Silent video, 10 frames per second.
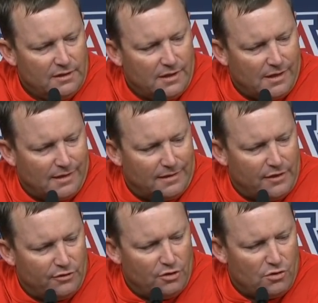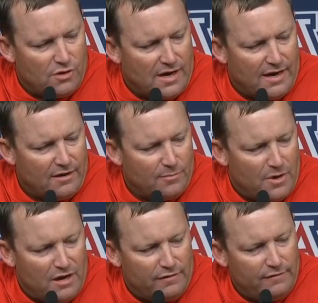Uh, another local guy,
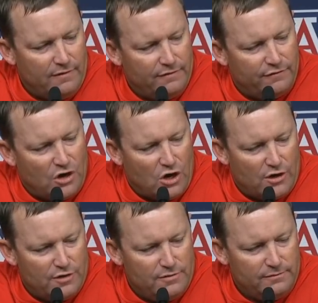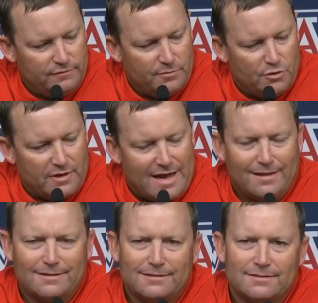Herman Fajardo from
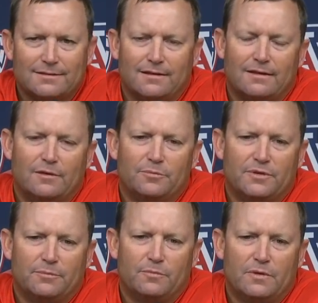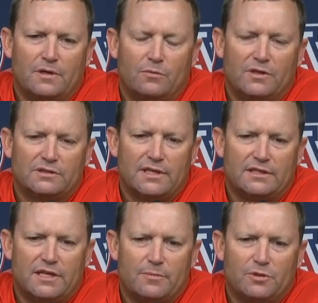Nogales, uh, helped them uh, win a state
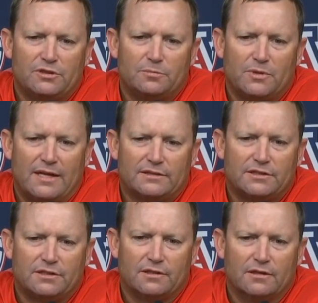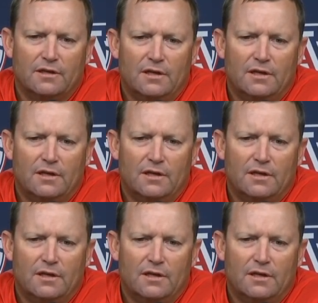championship last year.